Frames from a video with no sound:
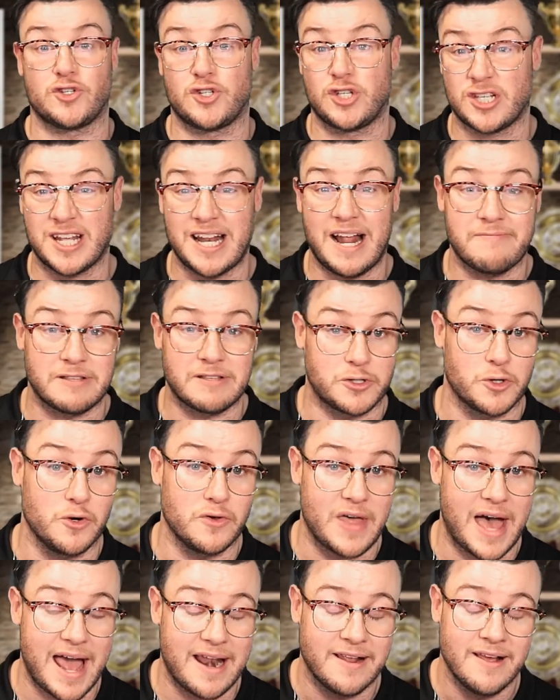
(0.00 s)
So she's going to have to
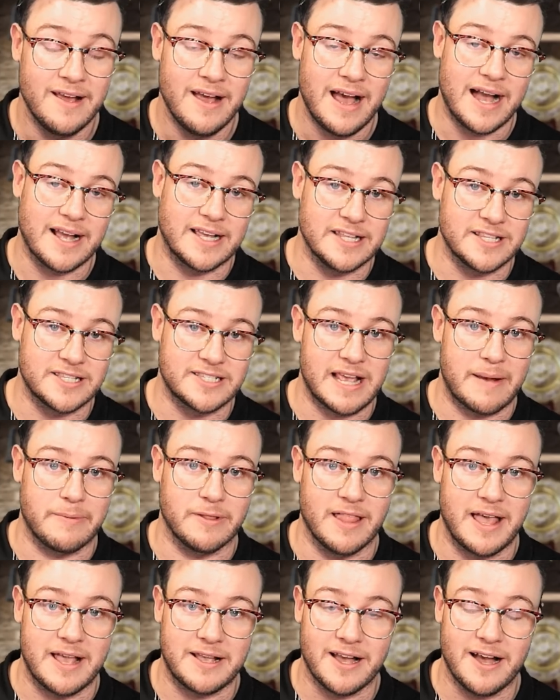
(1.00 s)
do that against
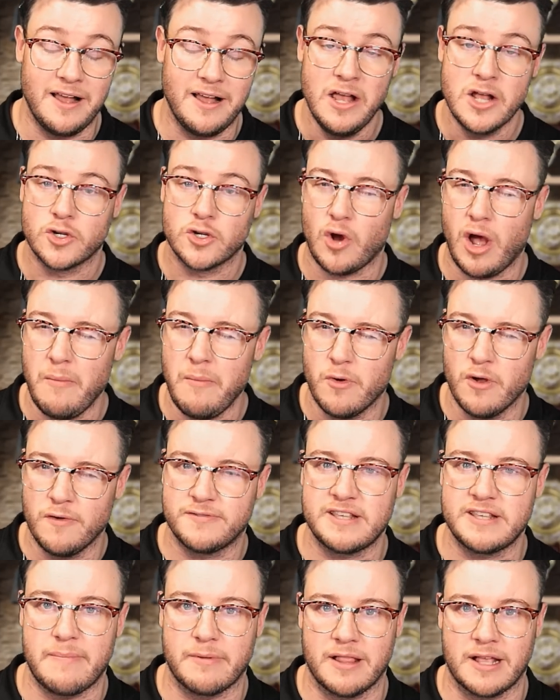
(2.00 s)
Sabalenka, try and
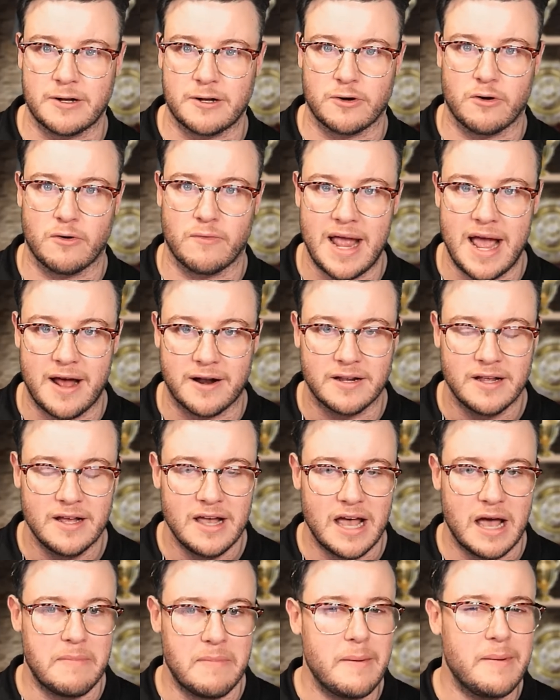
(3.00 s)
move Sabalenka around,
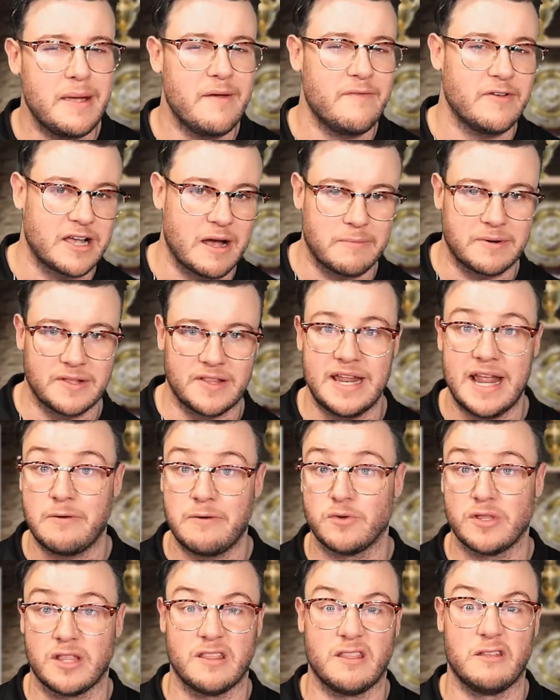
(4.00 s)
and maybe even come to the
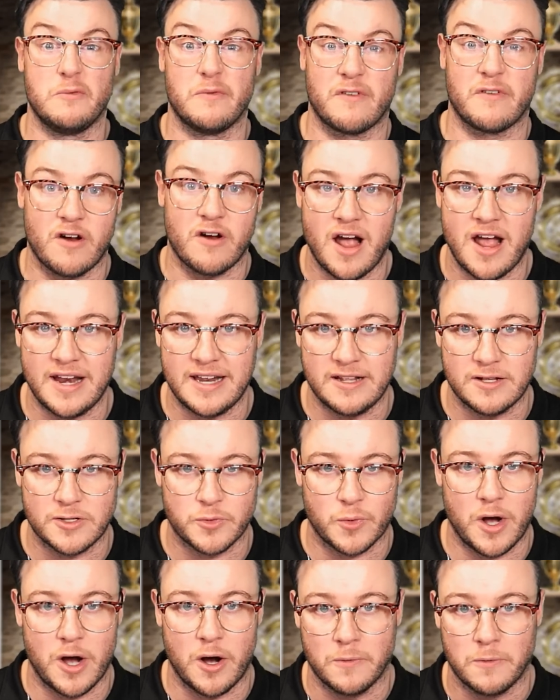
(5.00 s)
net with a little variety
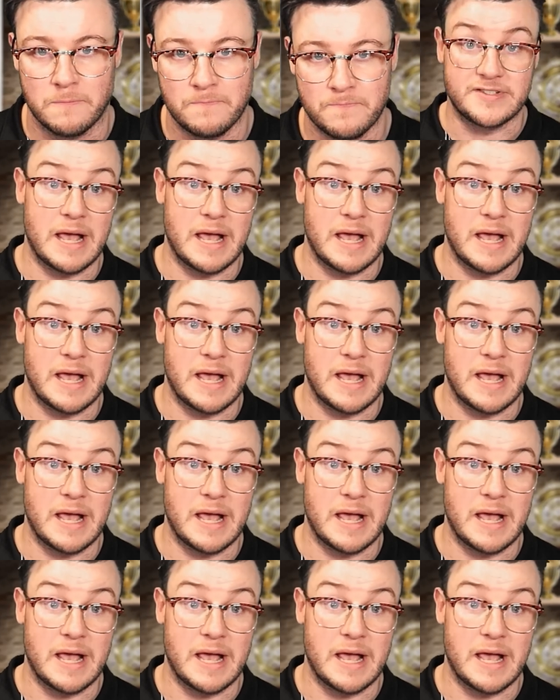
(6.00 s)
as well.